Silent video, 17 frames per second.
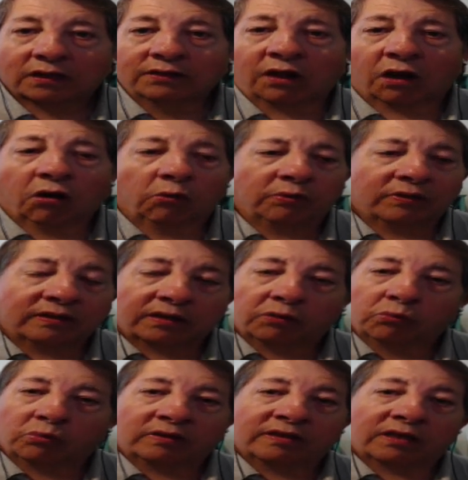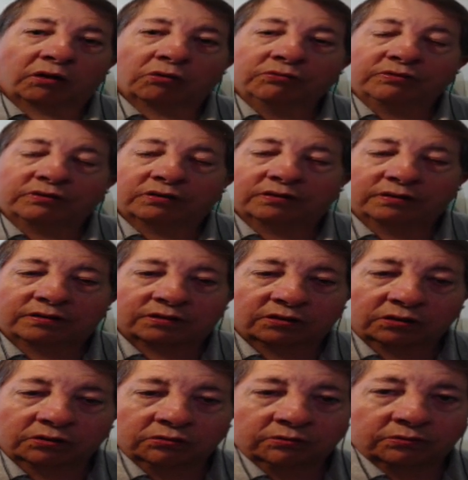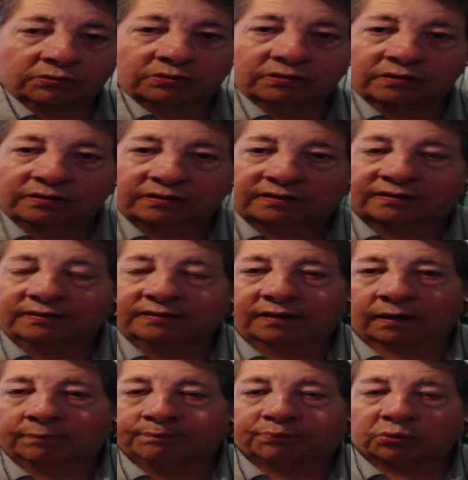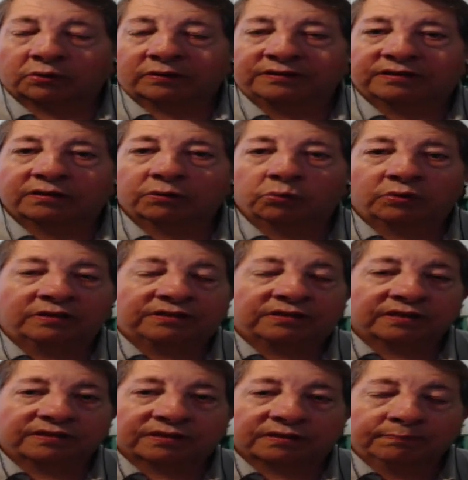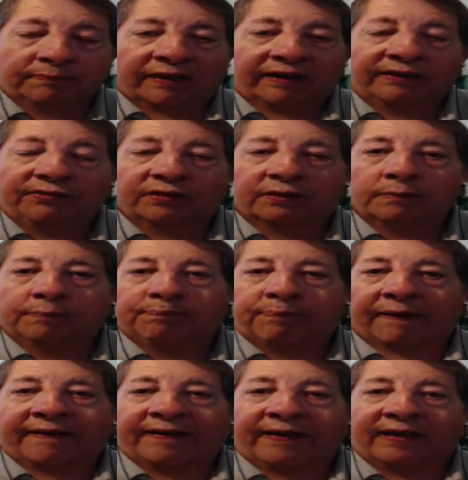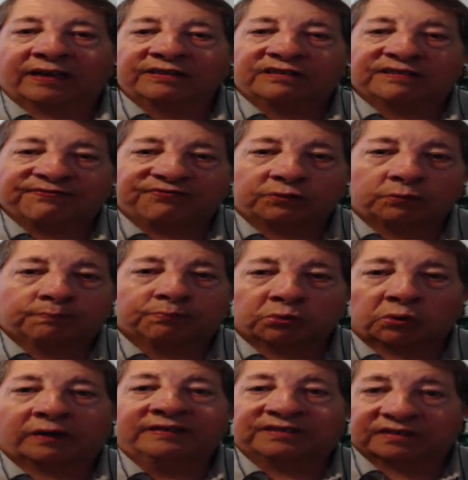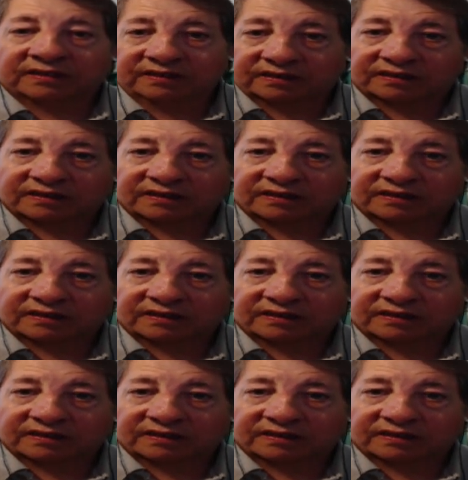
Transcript: No, we don't do the bridge. We just make the bands for braces.